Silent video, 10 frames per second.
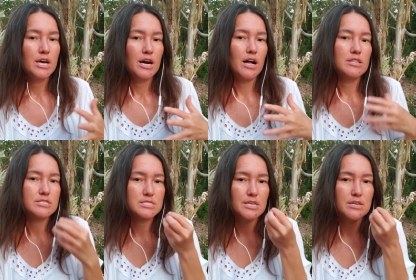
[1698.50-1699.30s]

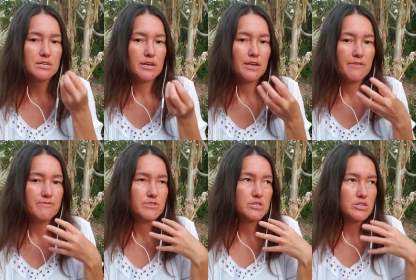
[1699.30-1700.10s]
let's say,
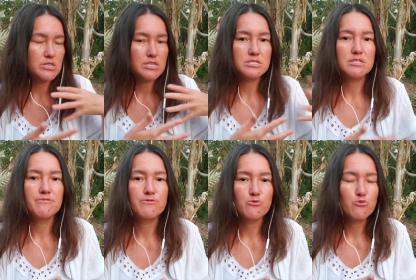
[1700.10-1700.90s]
crave the greasy
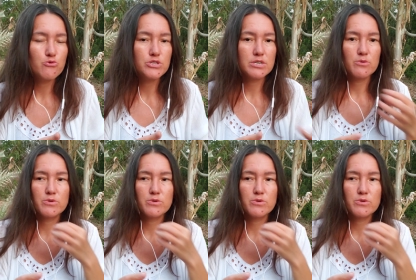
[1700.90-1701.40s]
food.